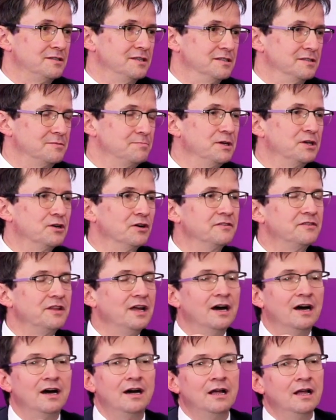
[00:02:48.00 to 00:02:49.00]
this, because
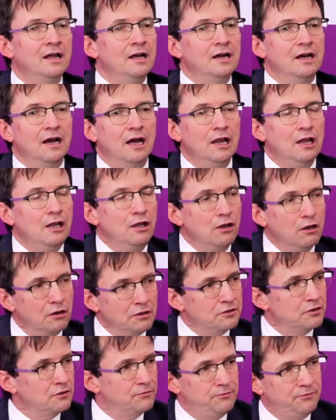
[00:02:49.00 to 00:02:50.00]
there are a
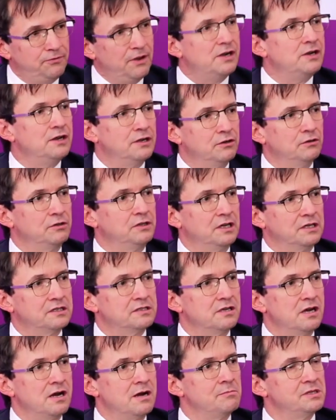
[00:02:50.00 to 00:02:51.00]
lot of very good
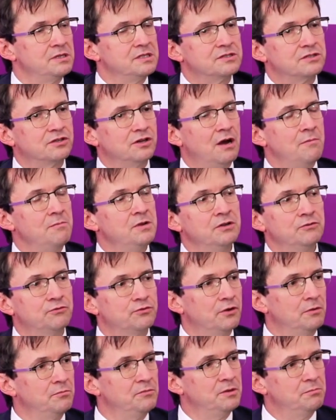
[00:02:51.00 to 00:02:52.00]
examples coming
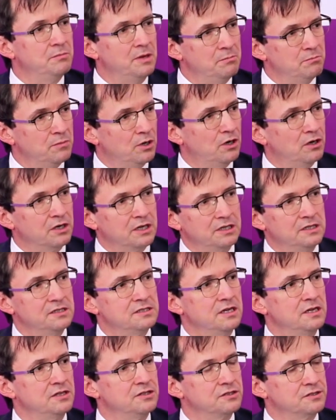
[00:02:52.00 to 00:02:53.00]
from the member
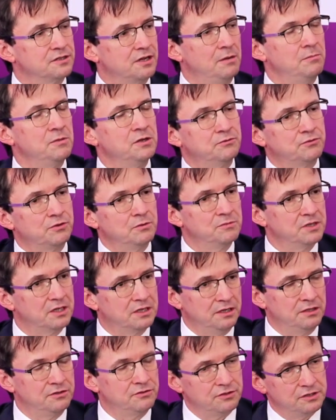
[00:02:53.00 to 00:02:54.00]
organizations, coming from the
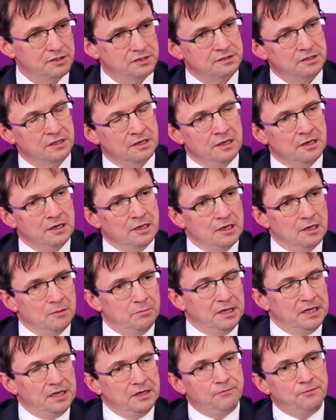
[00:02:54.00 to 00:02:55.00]
countries.
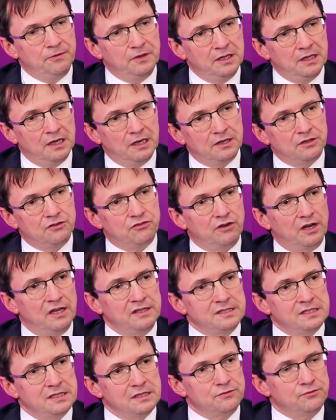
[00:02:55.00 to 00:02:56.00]
But if we
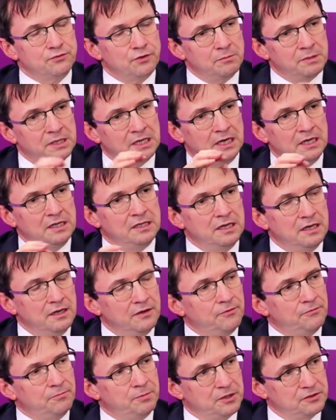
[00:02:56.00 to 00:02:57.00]
address this from an
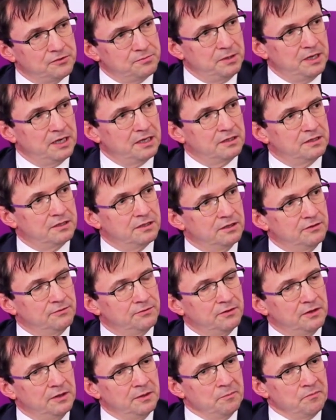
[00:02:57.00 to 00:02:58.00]
IDF
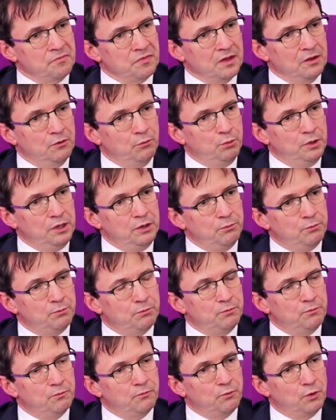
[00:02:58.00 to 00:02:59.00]
perspective, we
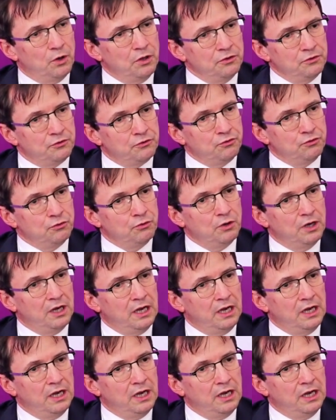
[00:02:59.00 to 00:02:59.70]
want to